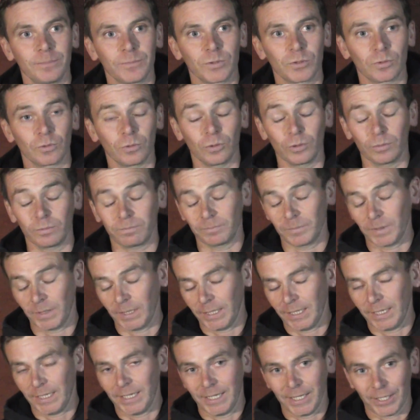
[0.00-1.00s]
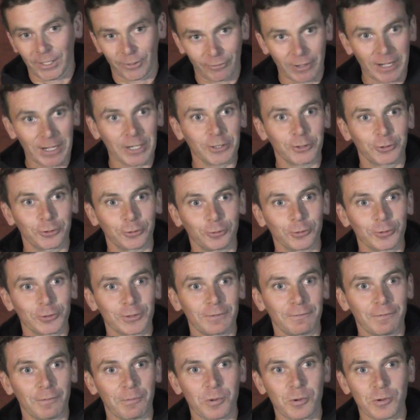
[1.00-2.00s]
So credit to
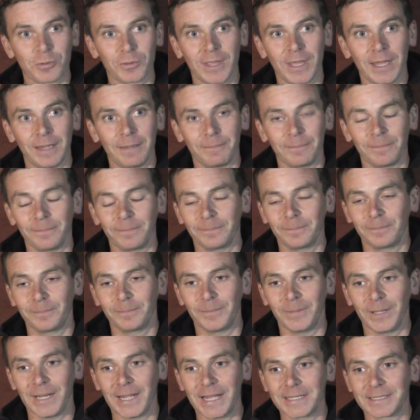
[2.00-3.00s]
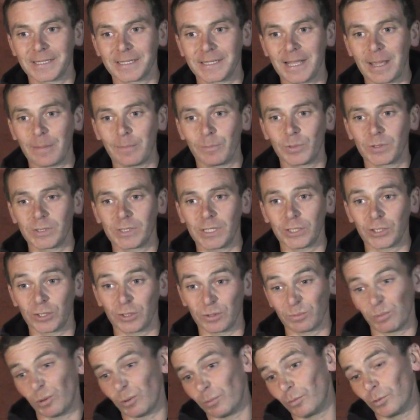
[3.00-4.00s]
Shawsy for putting them lads in them
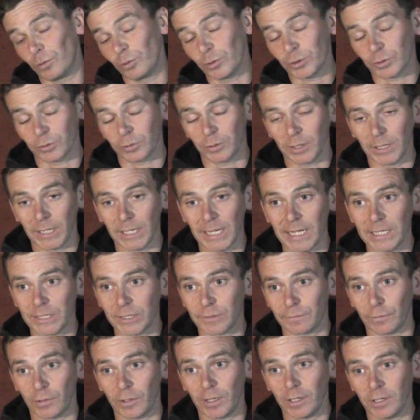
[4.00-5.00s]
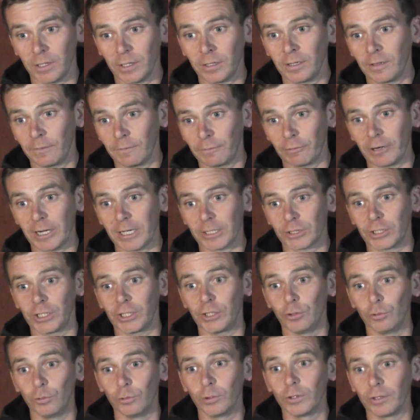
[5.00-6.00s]
positions, but more so the lads for
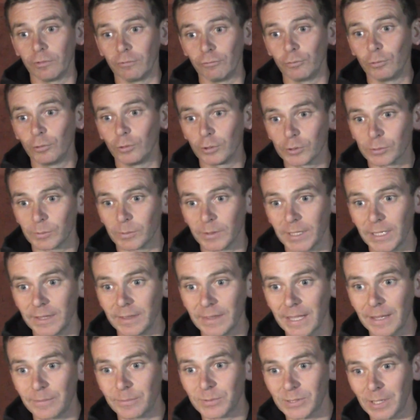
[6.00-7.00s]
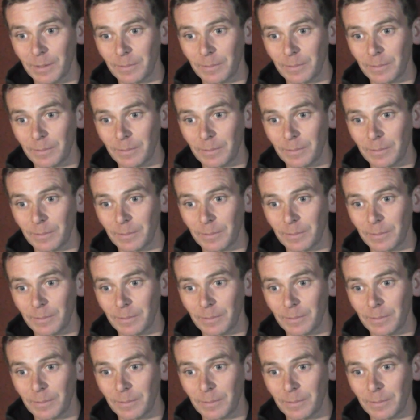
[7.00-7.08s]
actually knowing the rules within them